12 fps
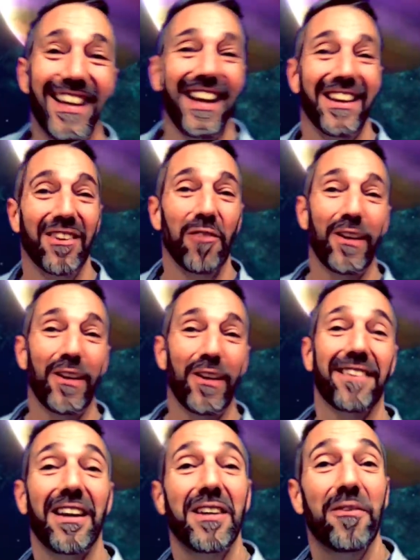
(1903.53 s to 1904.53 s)
And don't forget
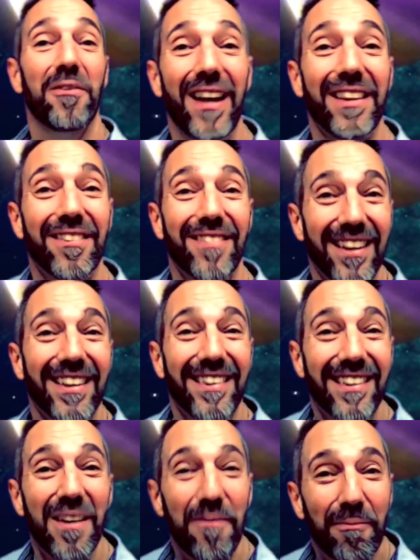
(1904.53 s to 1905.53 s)
to tell your friends to,
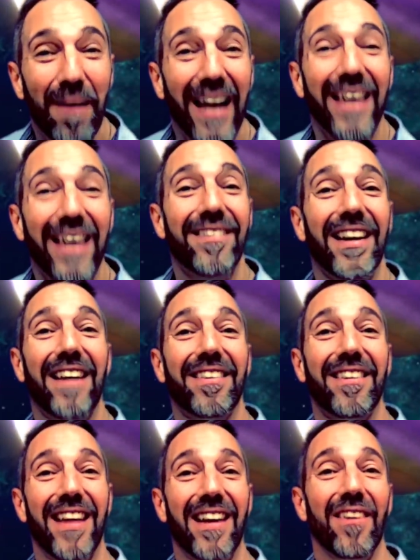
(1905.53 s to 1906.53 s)
to, come by and check out
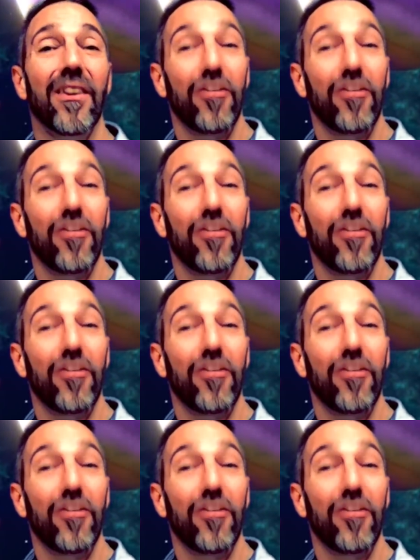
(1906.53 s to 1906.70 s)
the channel.